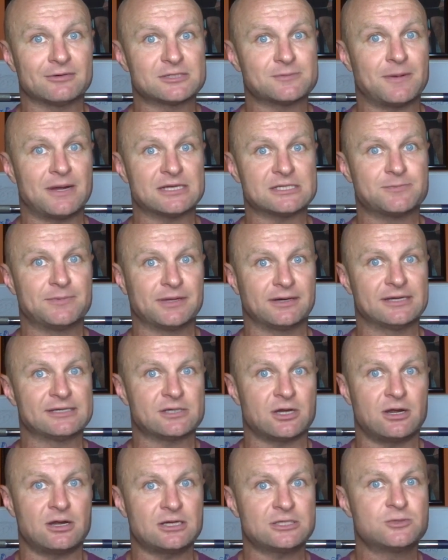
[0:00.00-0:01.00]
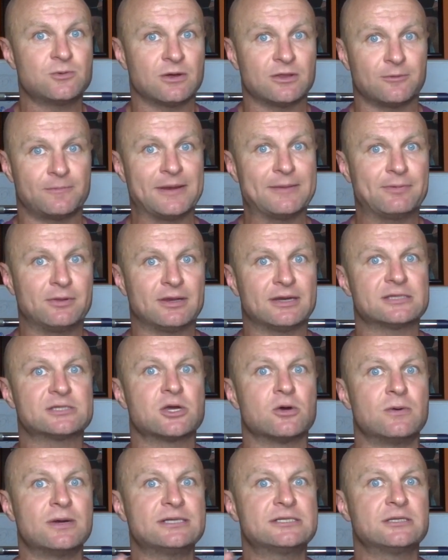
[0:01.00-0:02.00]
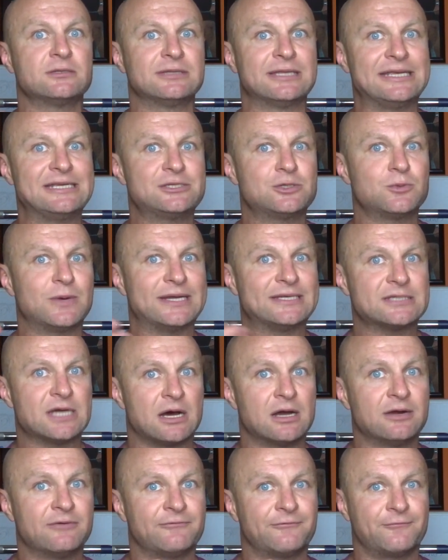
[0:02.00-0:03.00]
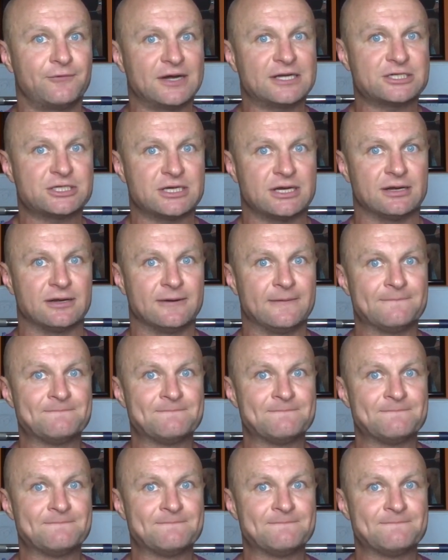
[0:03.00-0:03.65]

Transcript: responsibilities onto other people, and it's going to lead to a ton of friction.